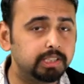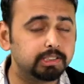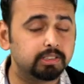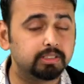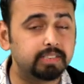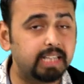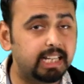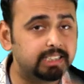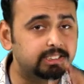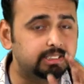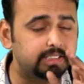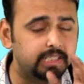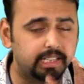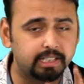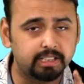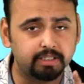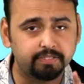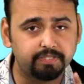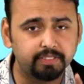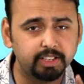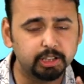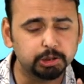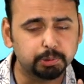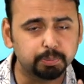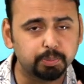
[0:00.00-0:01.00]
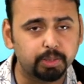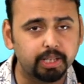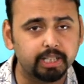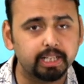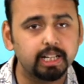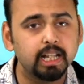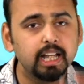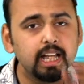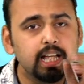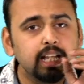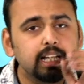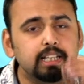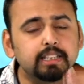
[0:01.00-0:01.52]
So that's there, the first point.
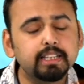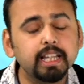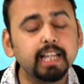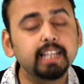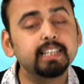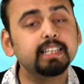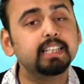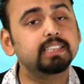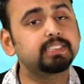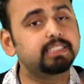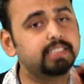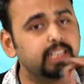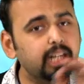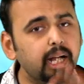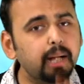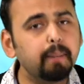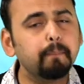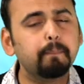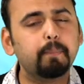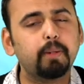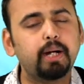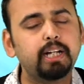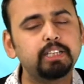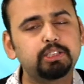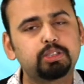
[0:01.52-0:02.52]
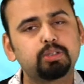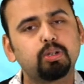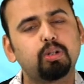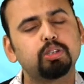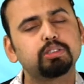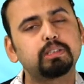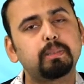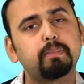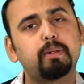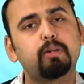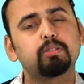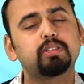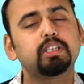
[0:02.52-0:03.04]
Then the second point shows
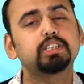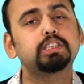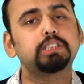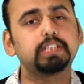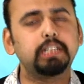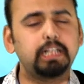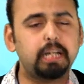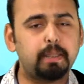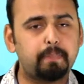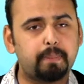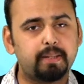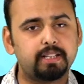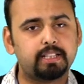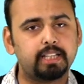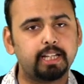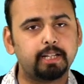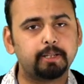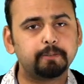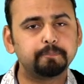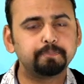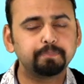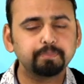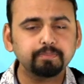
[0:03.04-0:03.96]
about the GDP thing.